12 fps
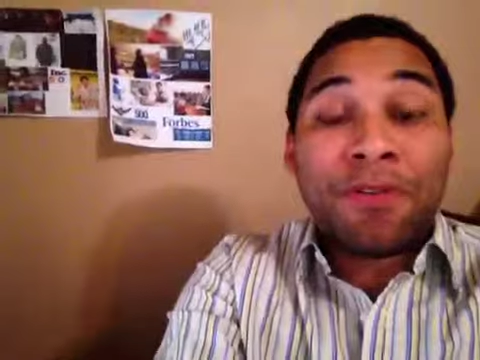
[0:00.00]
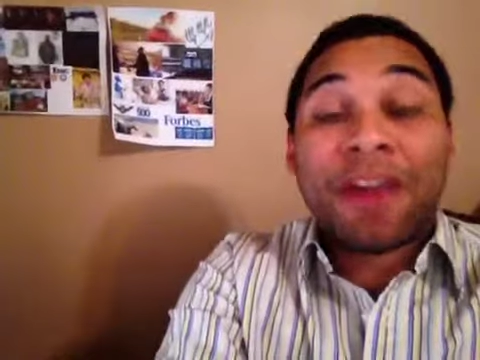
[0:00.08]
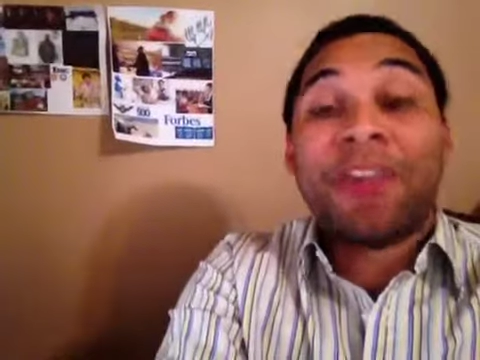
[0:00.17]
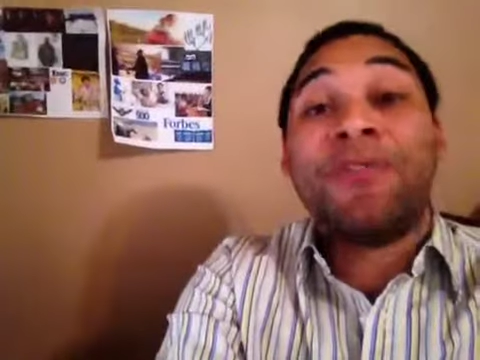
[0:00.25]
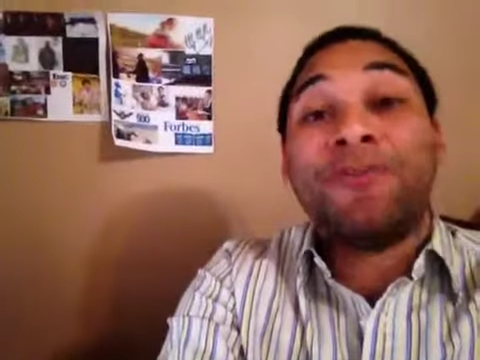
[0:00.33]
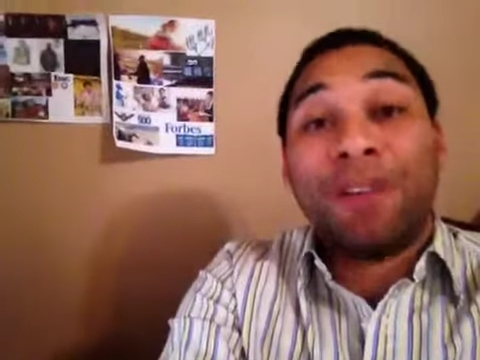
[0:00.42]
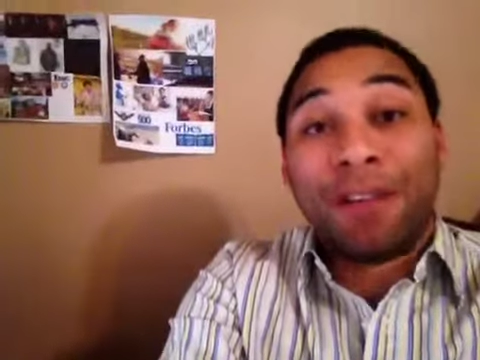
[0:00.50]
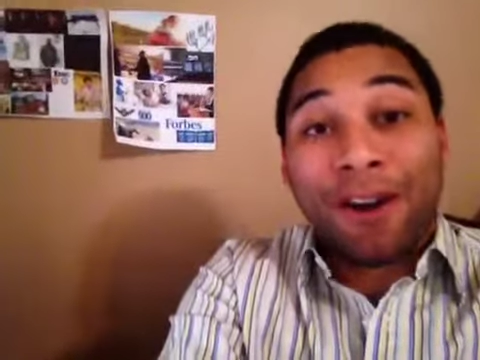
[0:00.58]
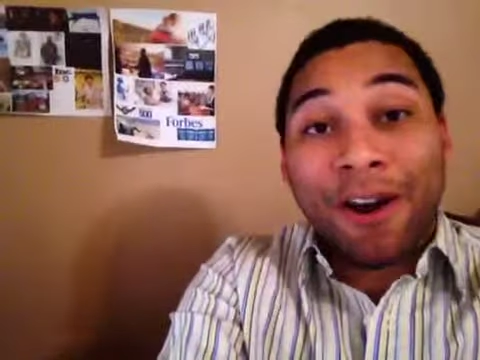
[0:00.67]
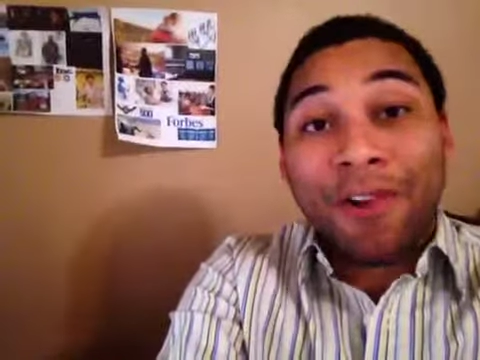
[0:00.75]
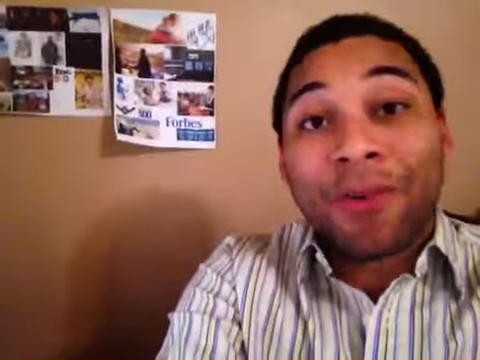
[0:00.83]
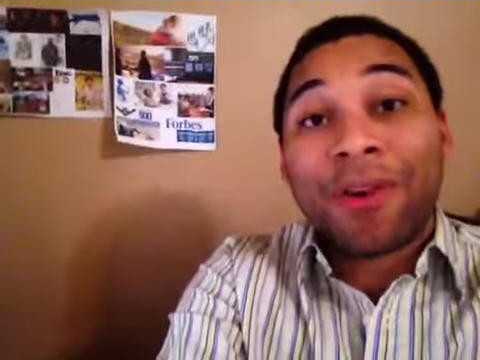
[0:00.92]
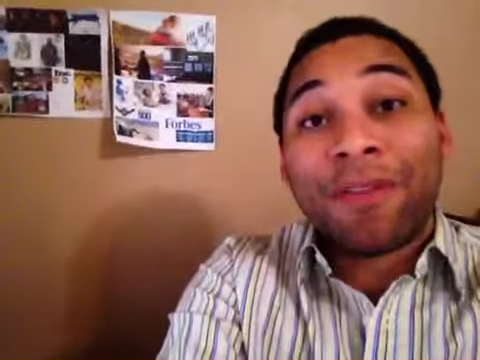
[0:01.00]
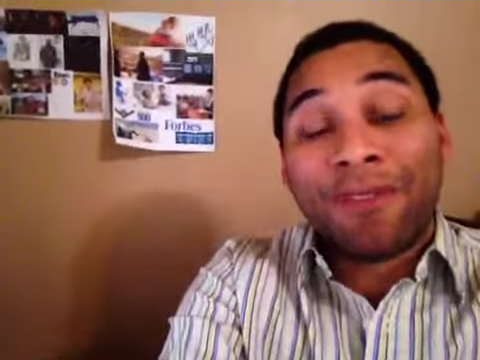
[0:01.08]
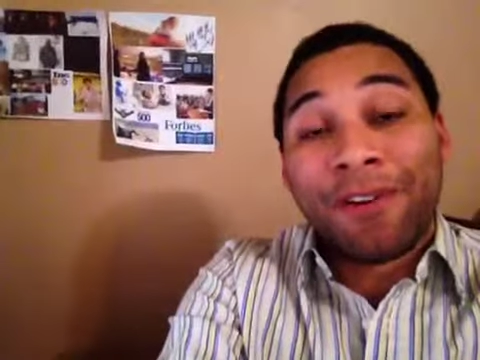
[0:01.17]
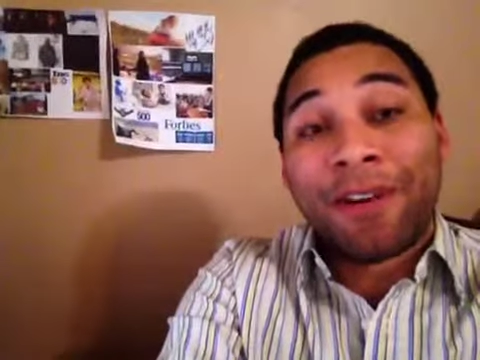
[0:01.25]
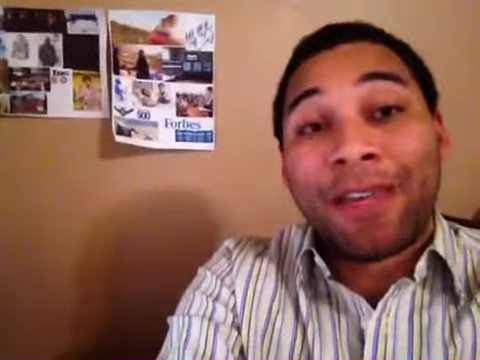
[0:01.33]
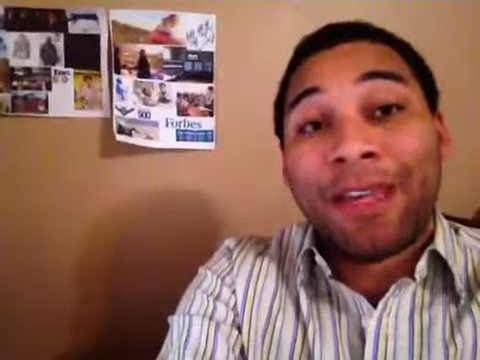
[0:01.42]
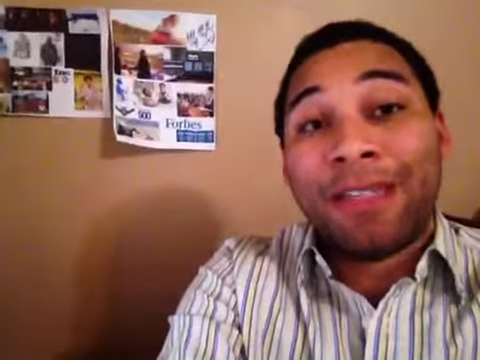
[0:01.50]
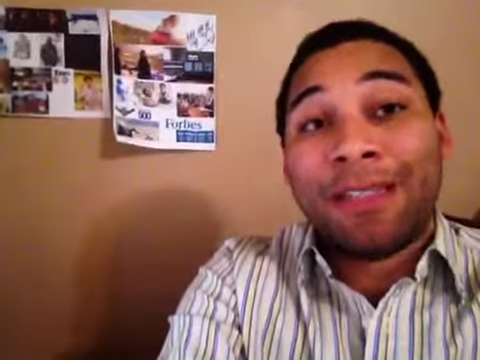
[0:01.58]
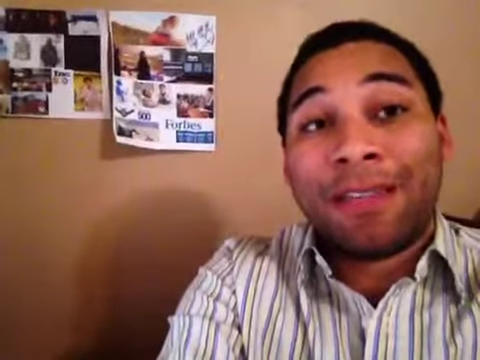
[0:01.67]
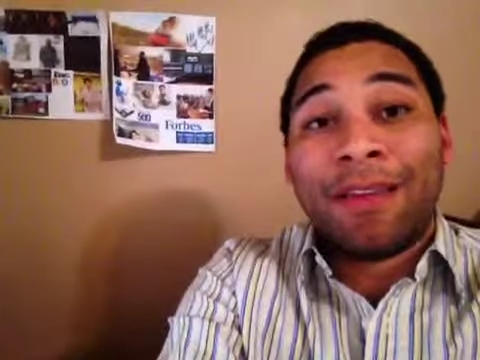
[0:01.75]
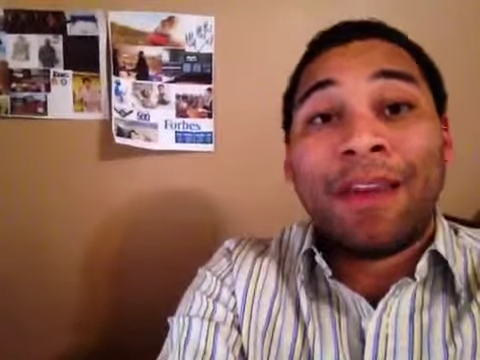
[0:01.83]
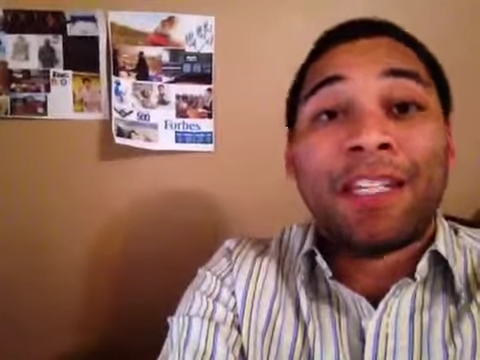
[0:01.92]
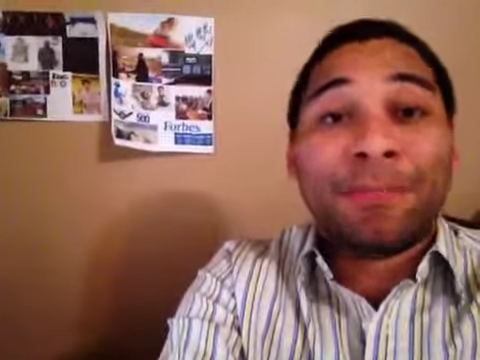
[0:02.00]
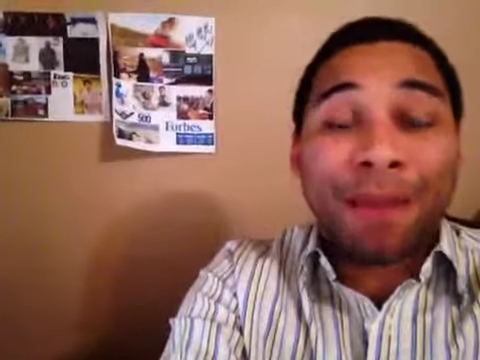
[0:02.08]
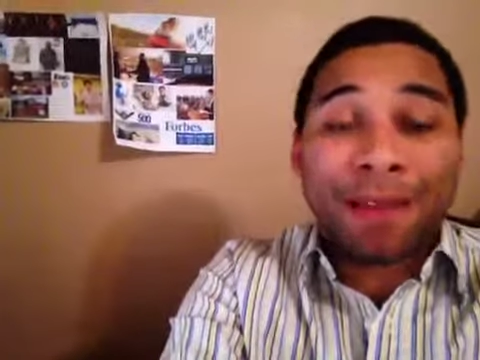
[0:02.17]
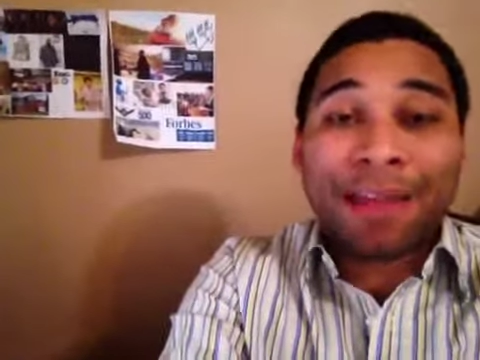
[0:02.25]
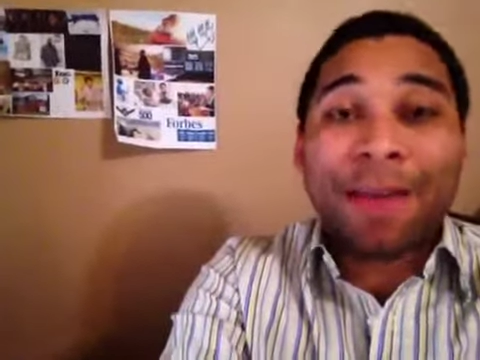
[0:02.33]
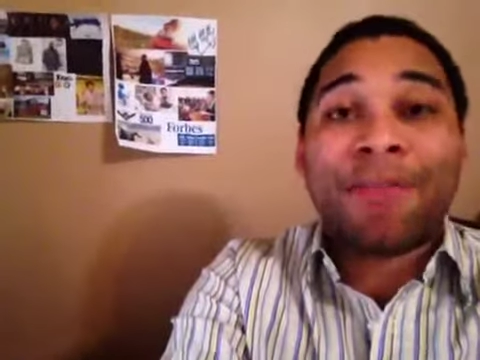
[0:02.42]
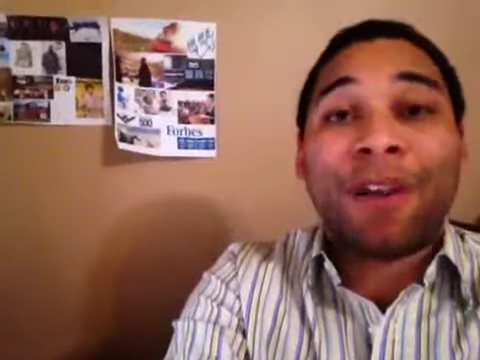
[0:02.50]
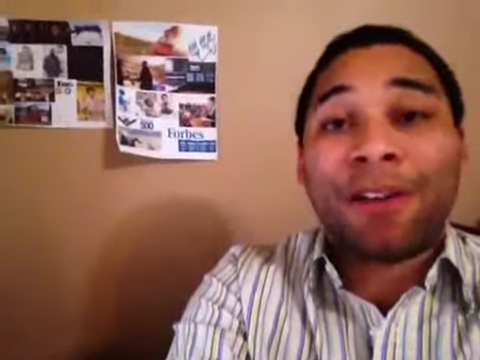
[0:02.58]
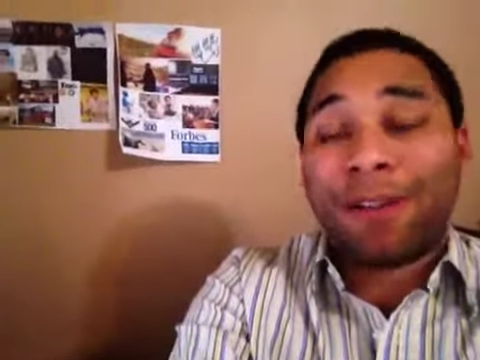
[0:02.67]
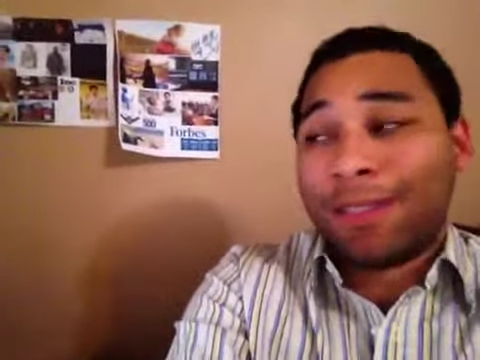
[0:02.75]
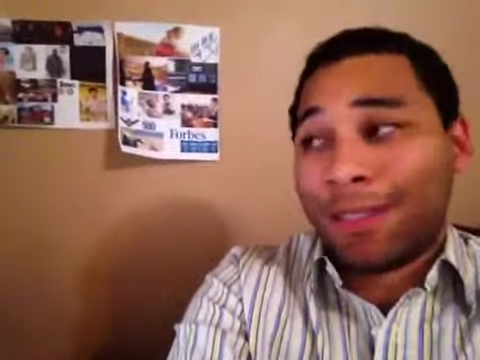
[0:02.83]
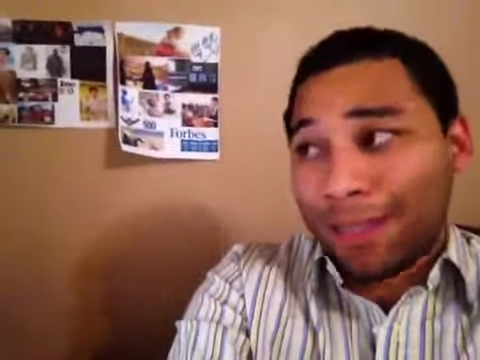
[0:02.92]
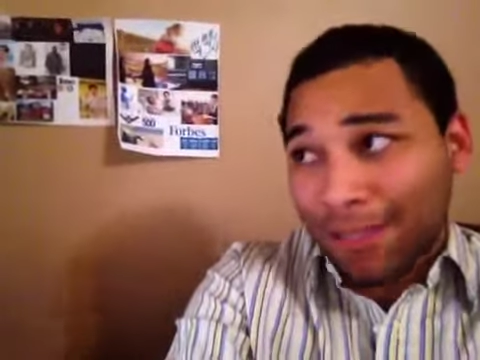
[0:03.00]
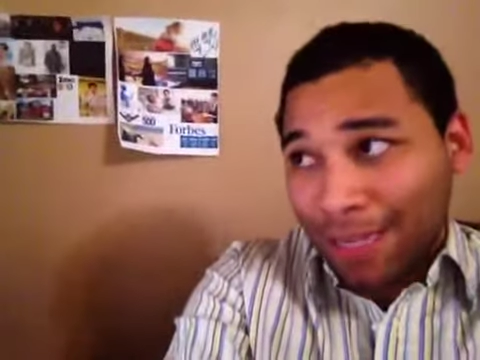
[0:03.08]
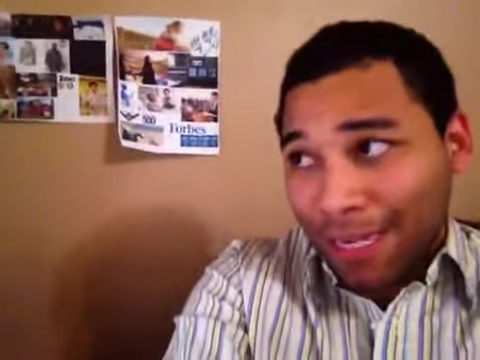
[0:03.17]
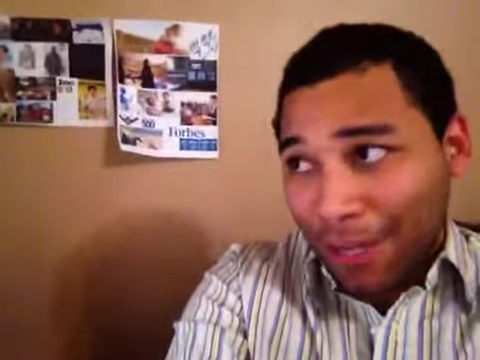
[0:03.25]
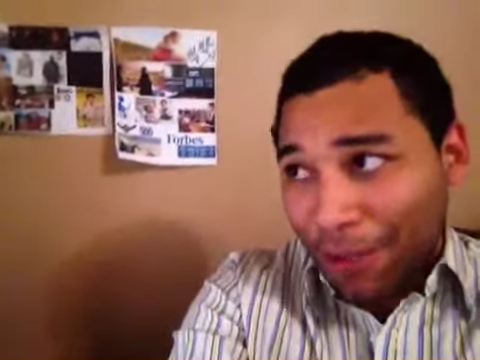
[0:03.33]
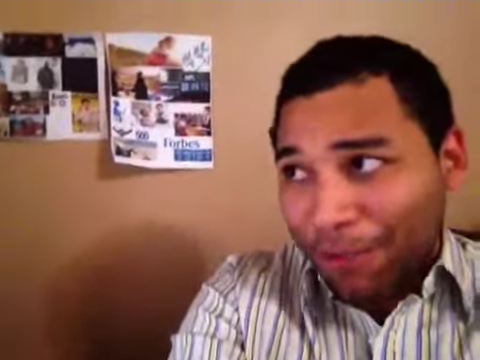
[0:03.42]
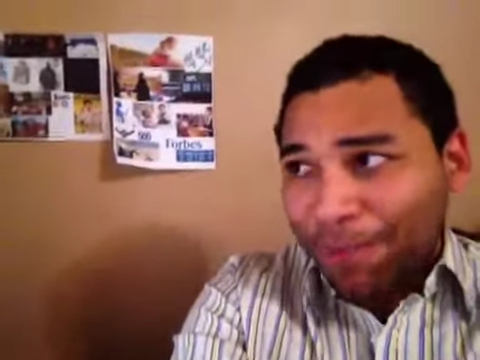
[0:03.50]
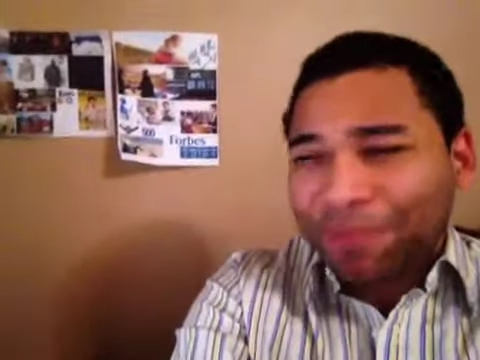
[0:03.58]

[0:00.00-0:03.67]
that you really are doing it for your kids and they expect that progress to continue.